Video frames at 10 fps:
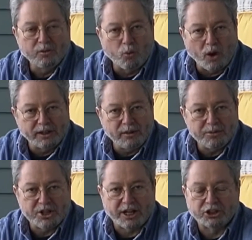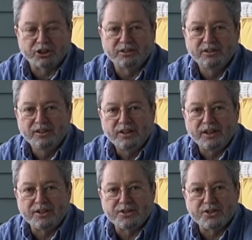one limitation
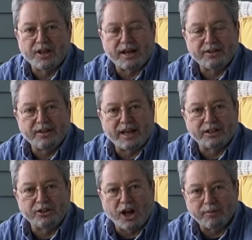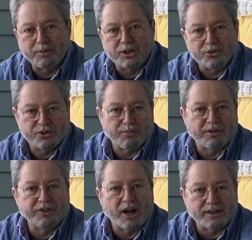is that they cannot be used
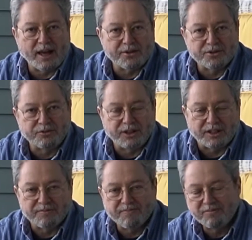above 9,000 feet.